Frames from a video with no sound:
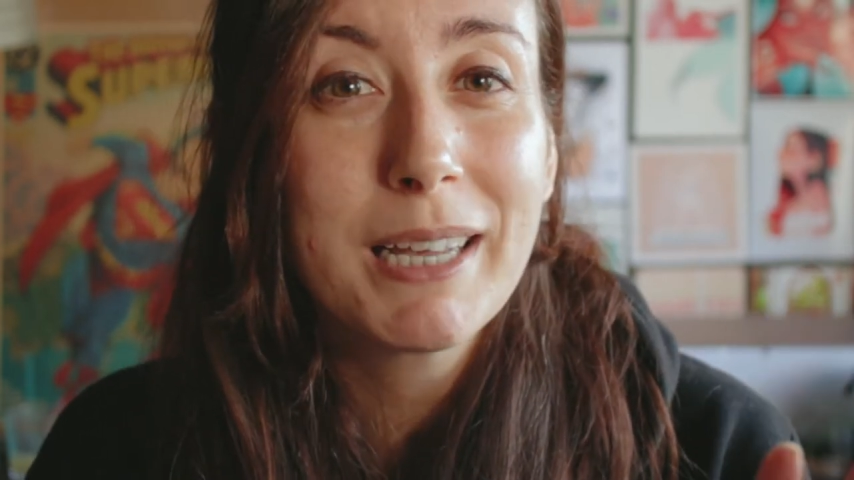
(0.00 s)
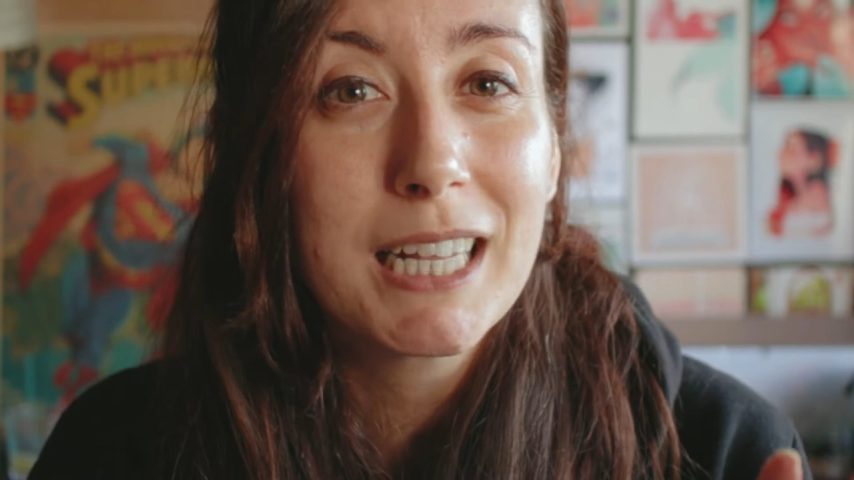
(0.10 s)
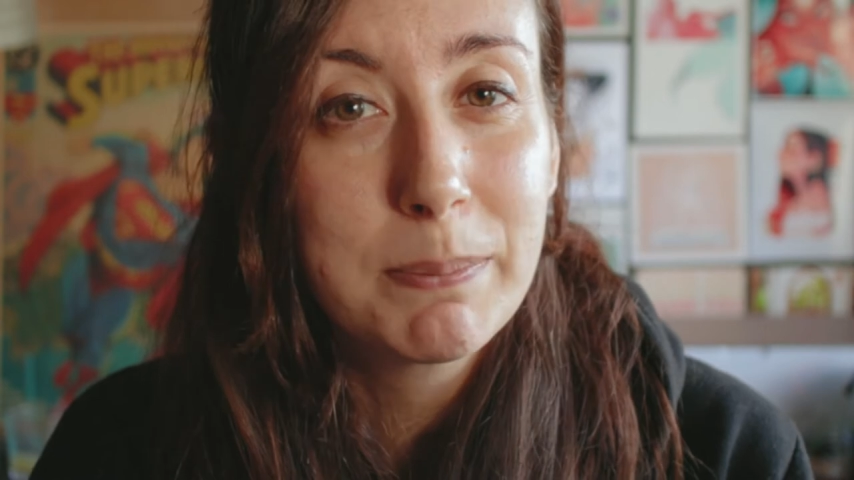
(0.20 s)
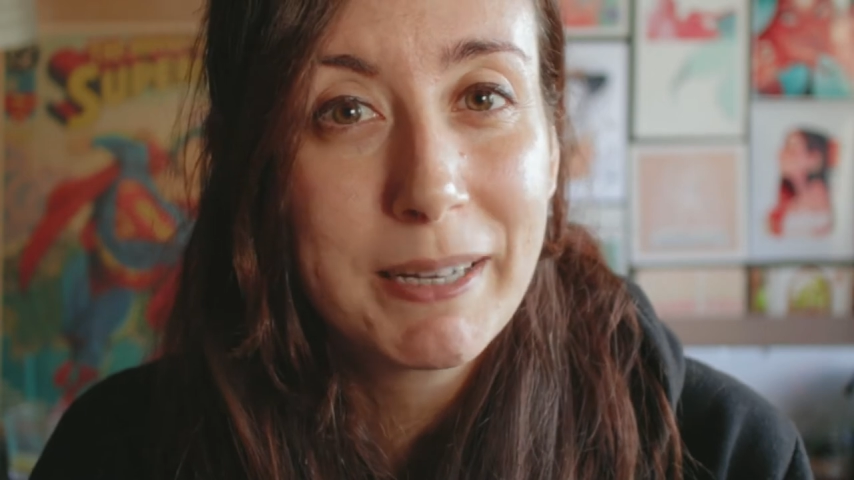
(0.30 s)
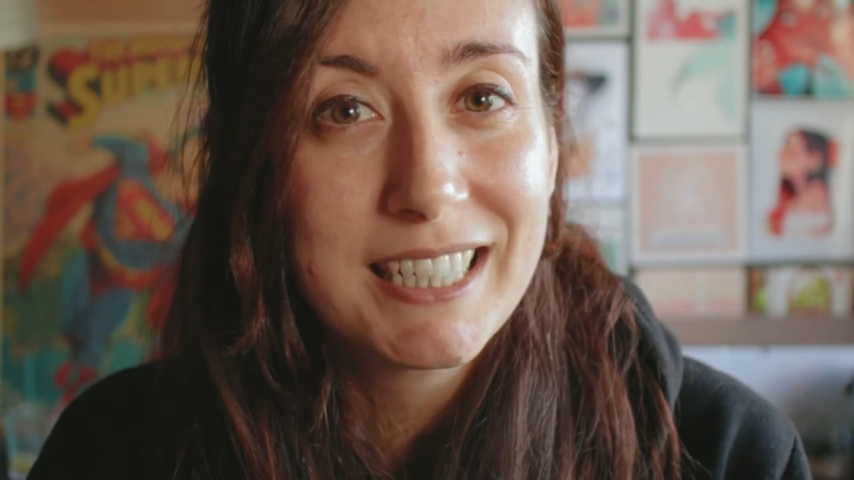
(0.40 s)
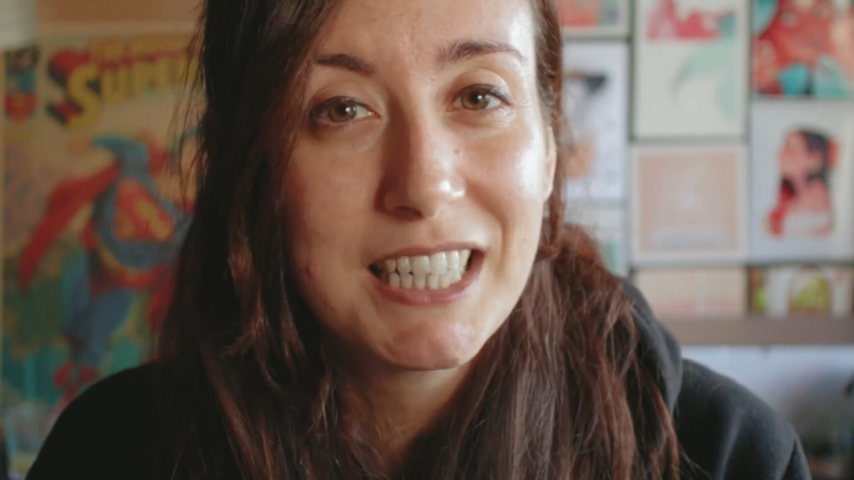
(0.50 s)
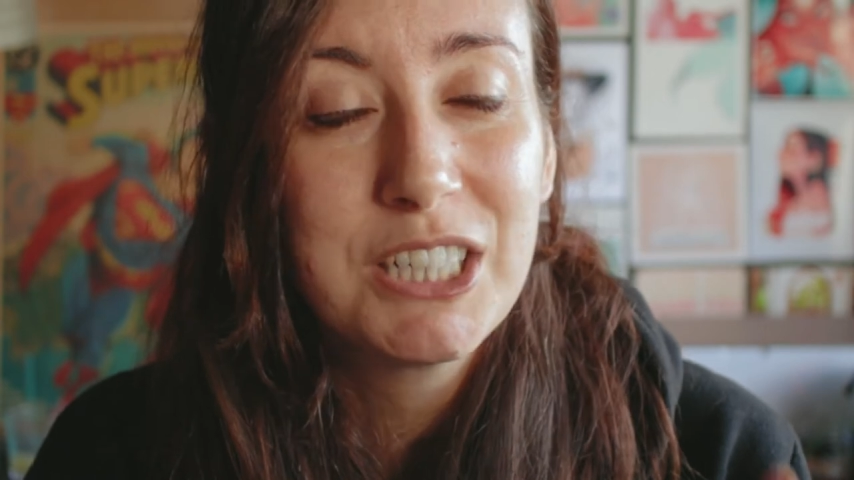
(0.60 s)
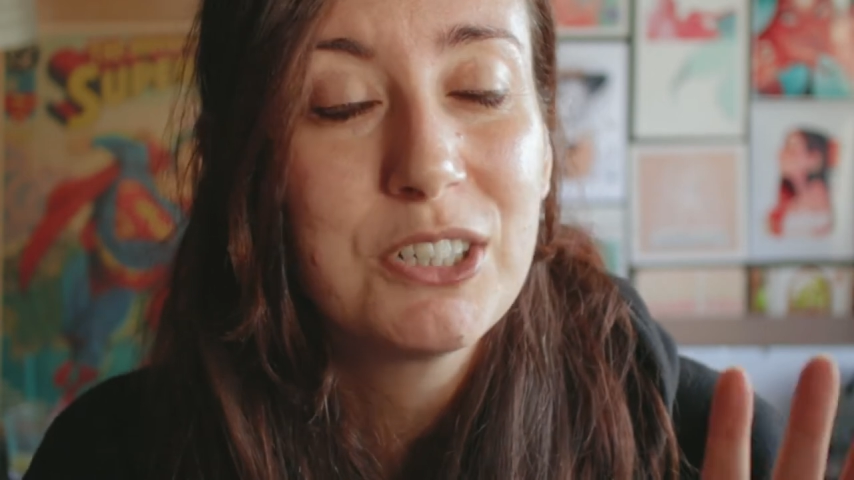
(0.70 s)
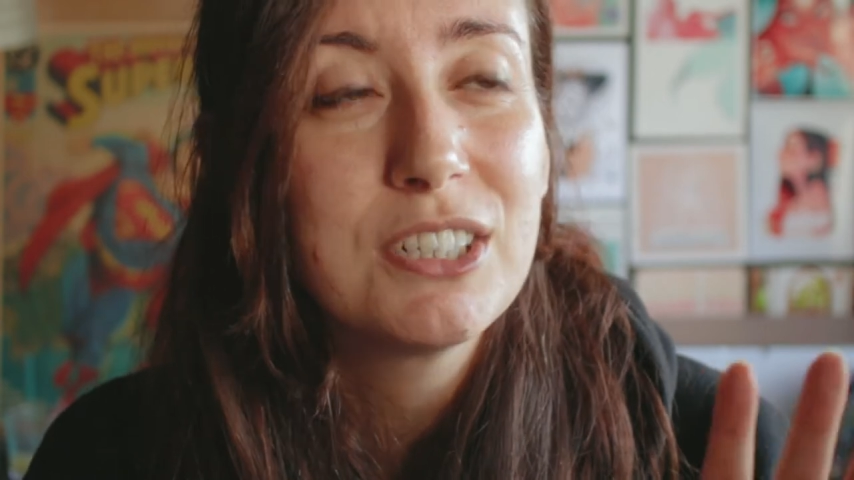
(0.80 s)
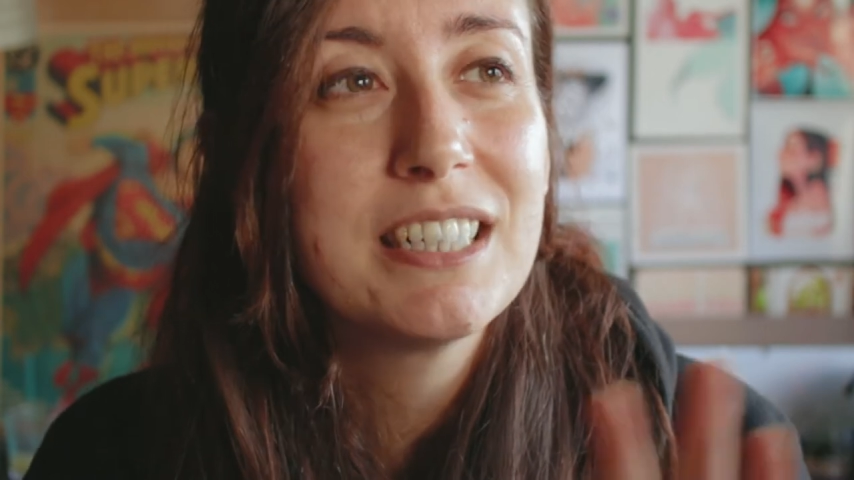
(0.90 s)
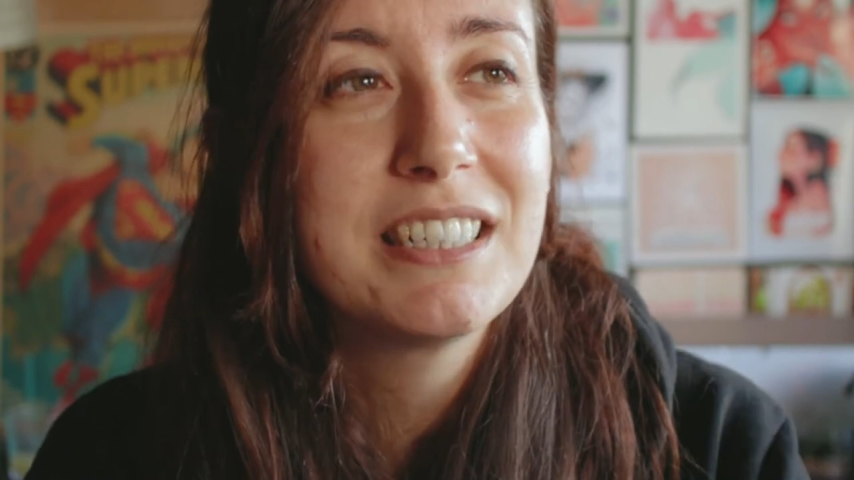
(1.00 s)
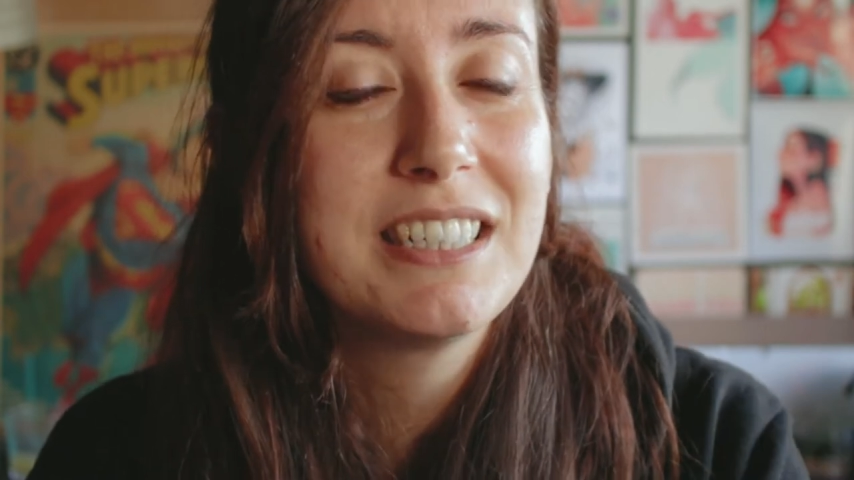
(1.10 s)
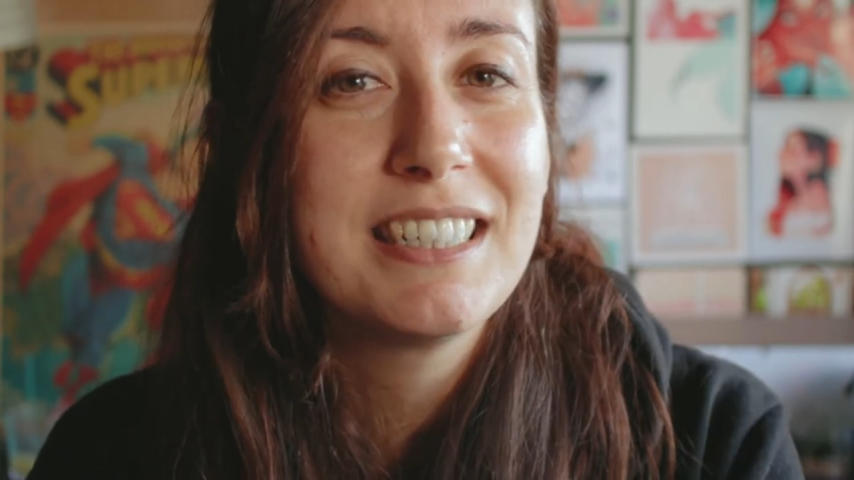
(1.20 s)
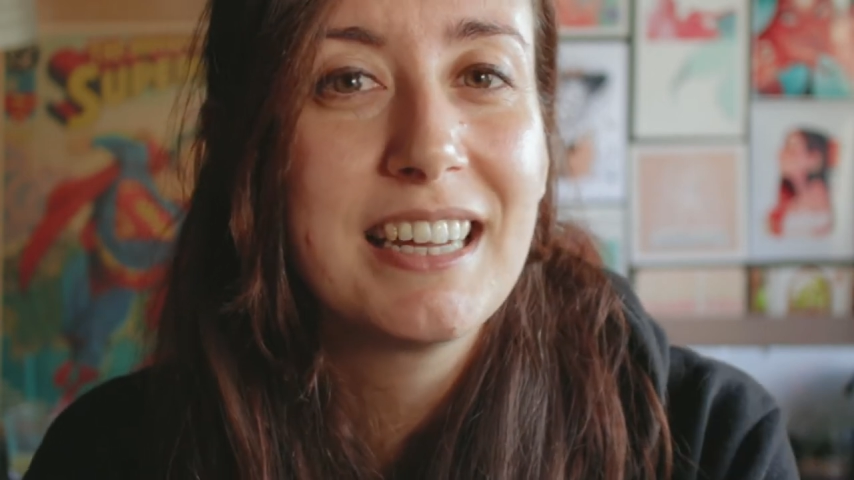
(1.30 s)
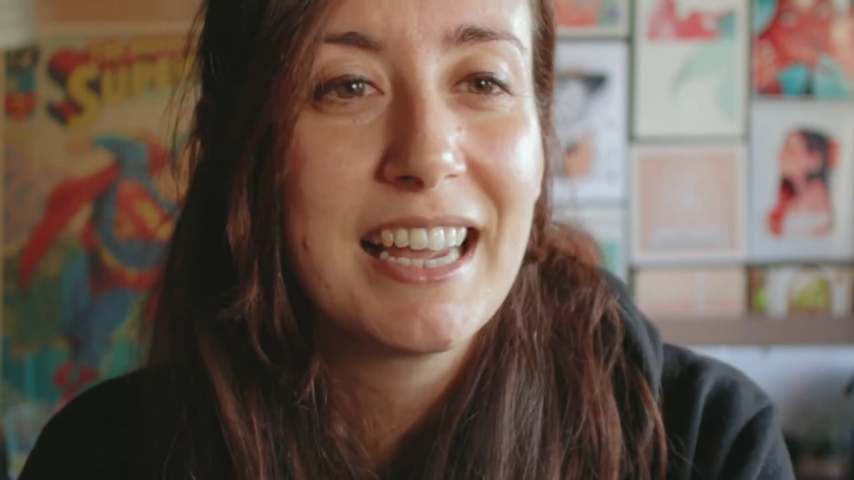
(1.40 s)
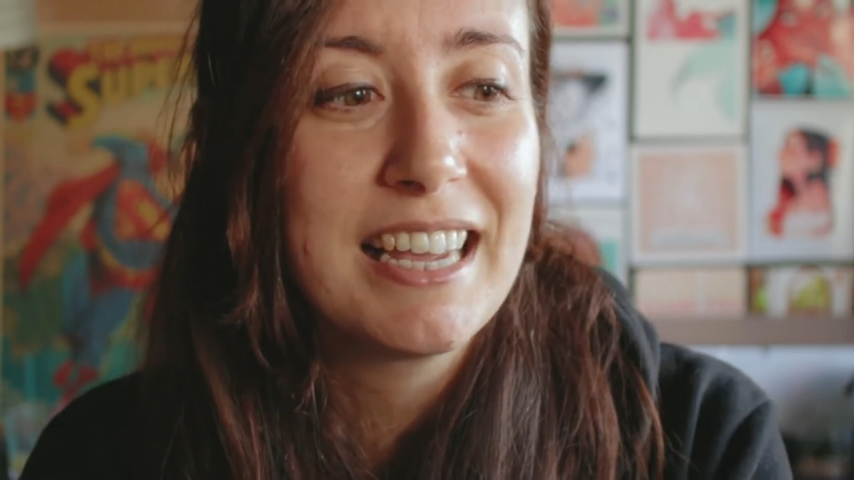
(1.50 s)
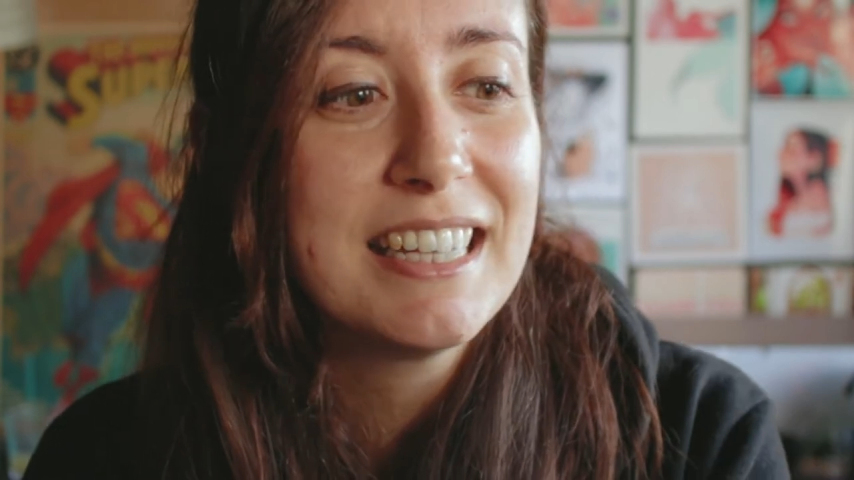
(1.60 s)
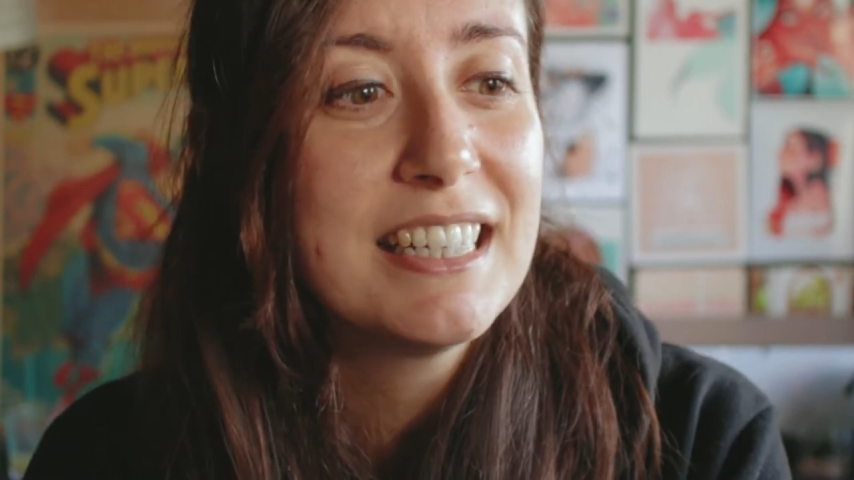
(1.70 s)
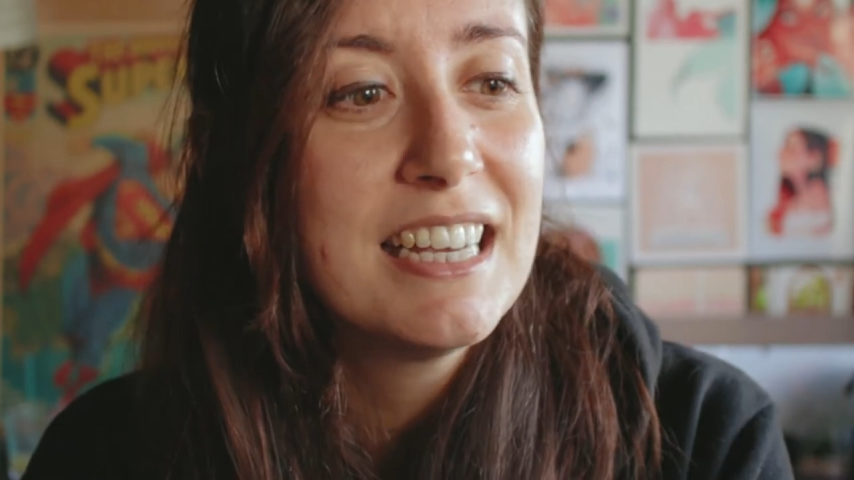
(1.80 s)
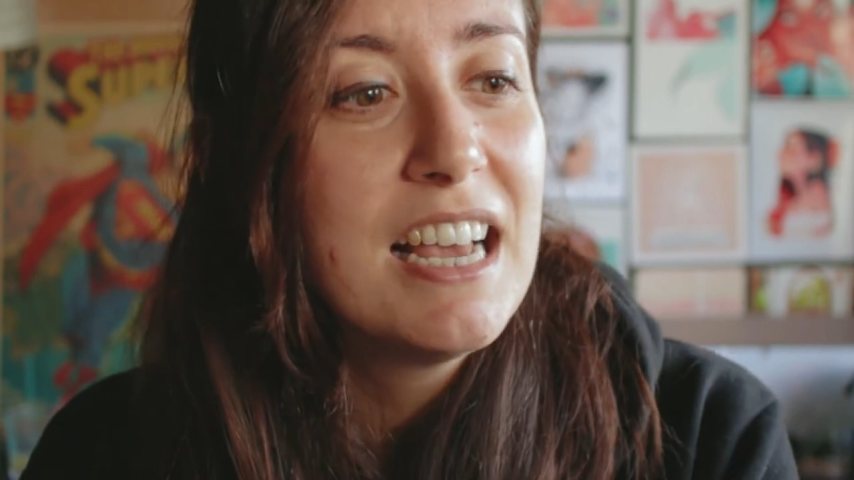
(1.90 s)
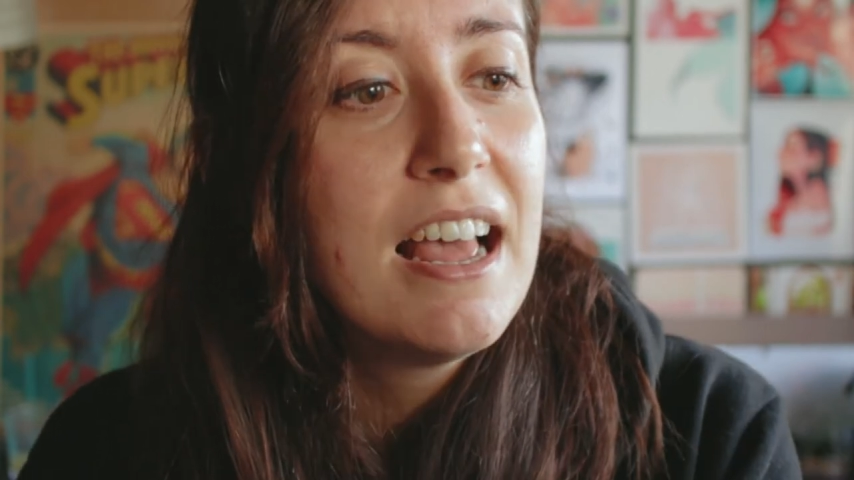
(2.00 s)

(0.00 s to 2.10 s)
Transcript: big expectations just in case.